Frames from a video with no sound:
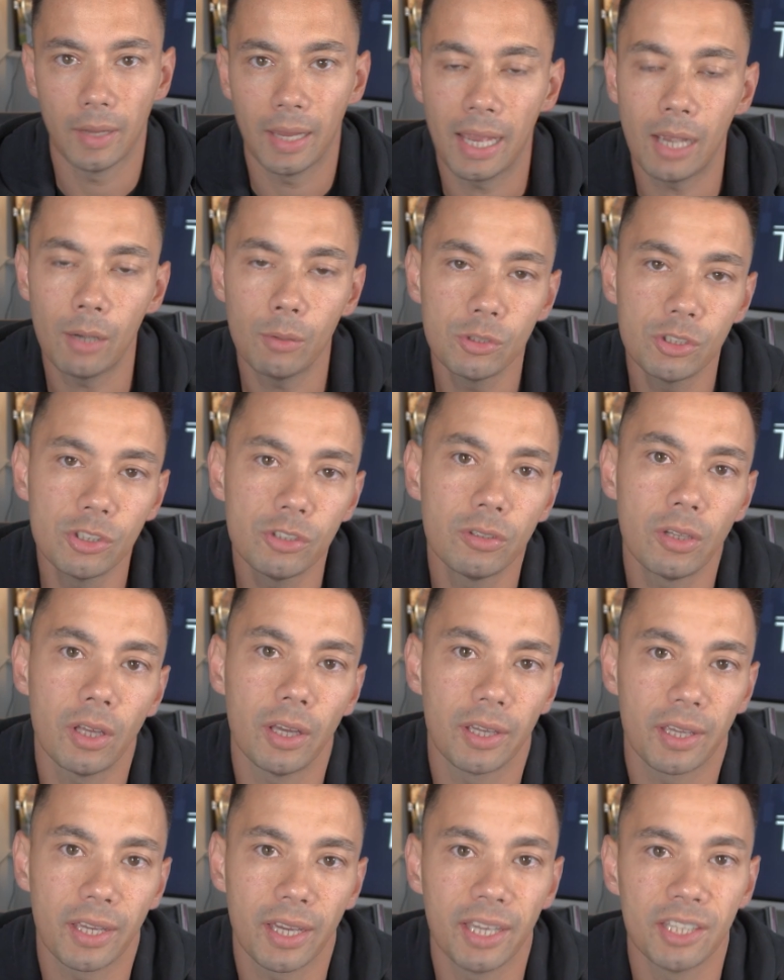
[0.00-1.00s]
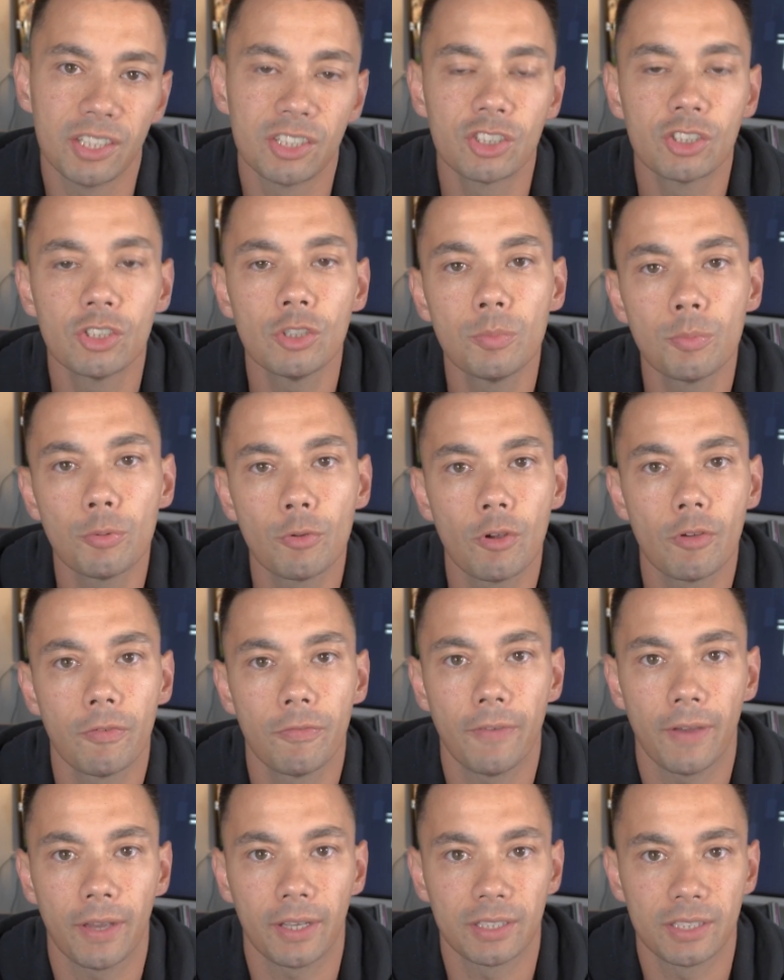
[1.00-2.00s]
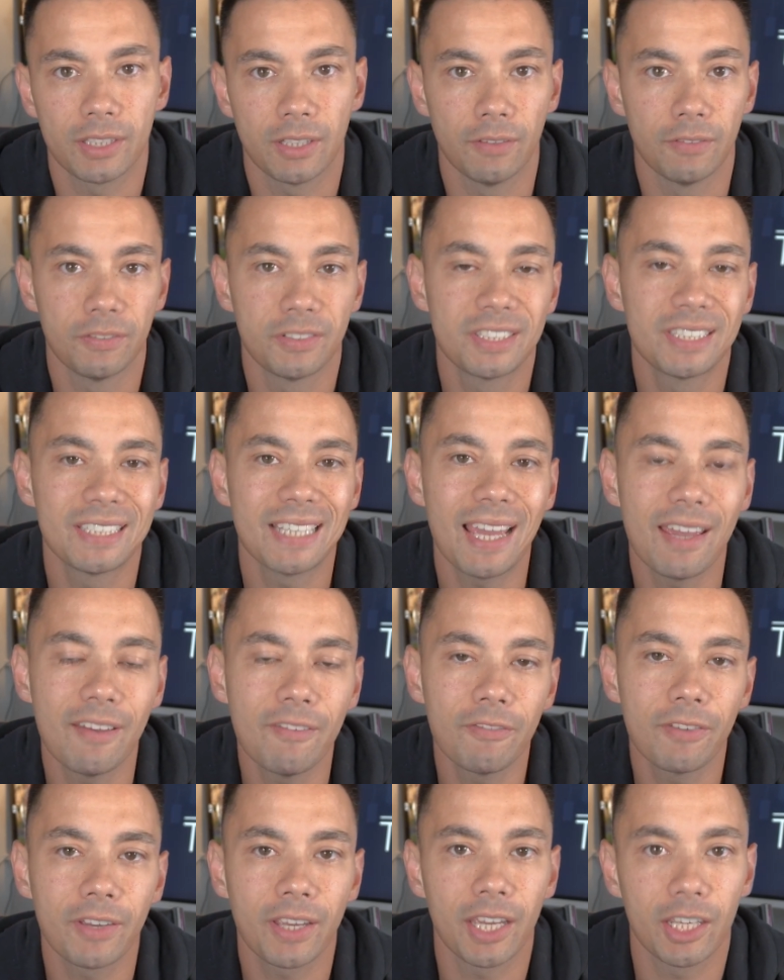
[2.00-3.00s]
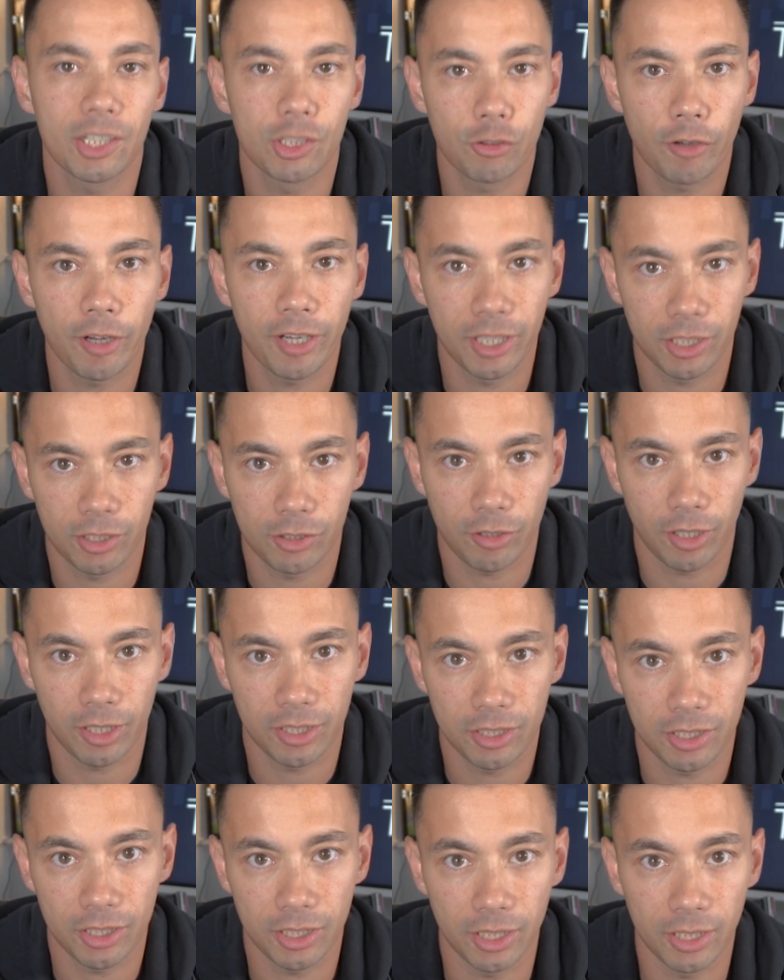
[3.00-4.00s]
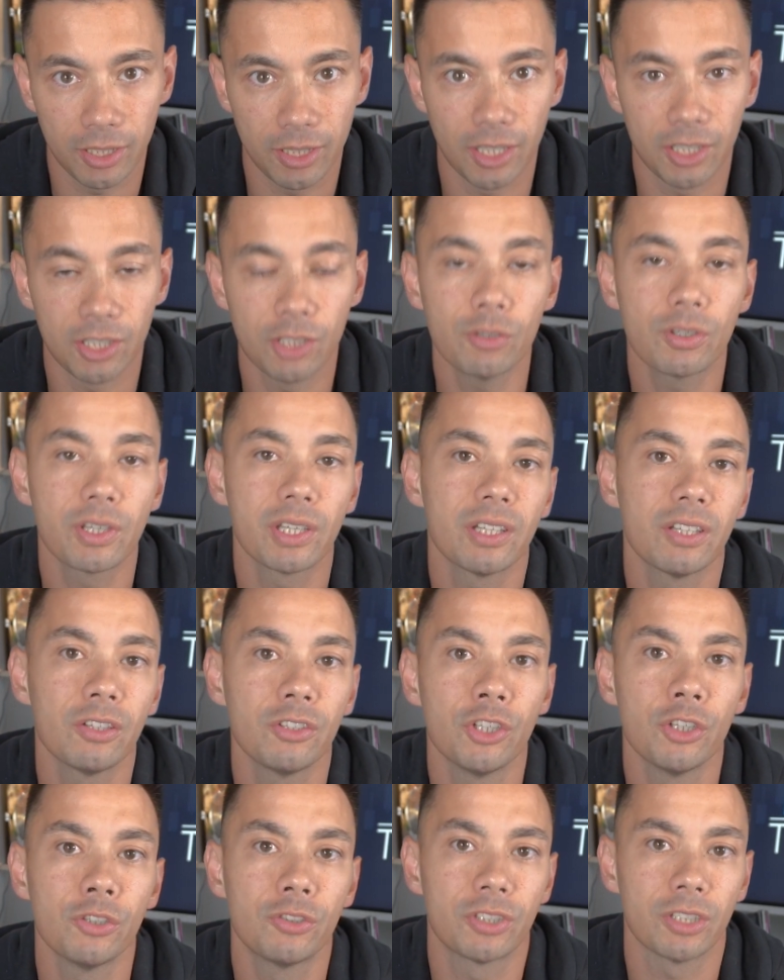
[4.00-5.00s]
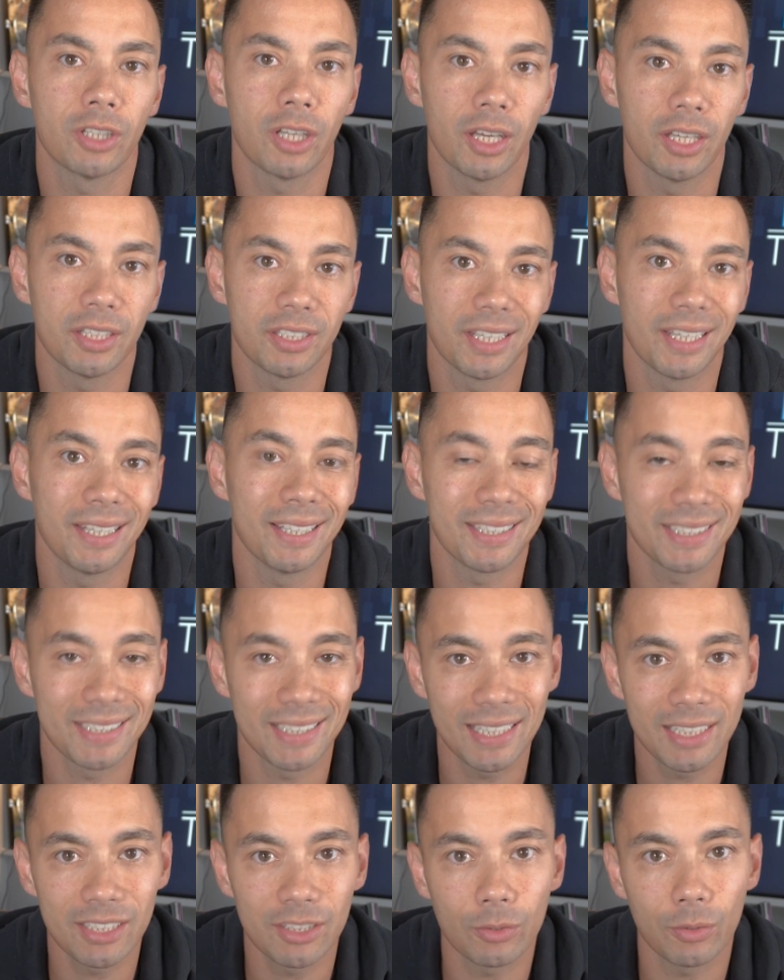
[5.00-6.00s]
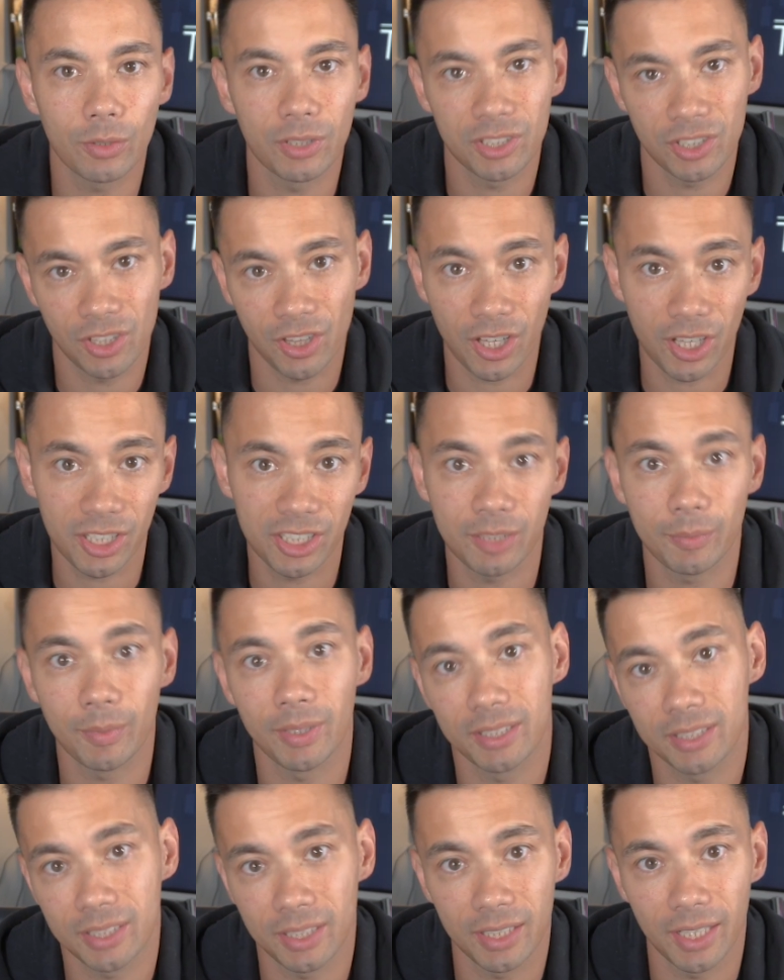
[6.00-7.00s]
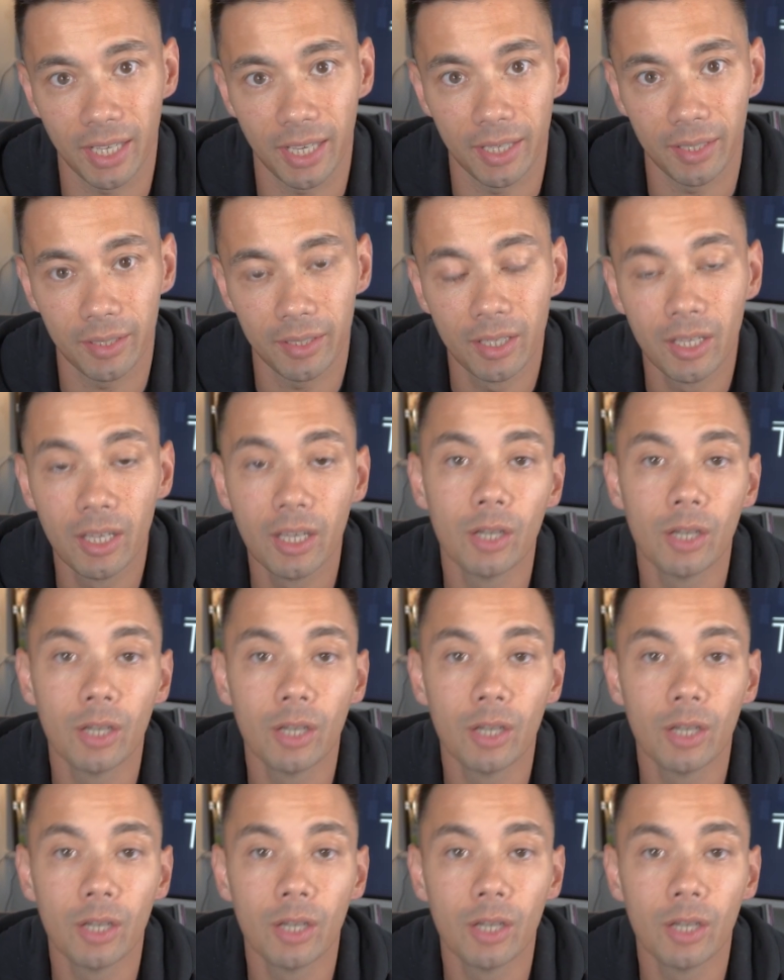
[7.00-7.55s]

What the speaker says: How would you like a super effective set and forget trading strategy that you can utilize in as little as 30 minutes a day?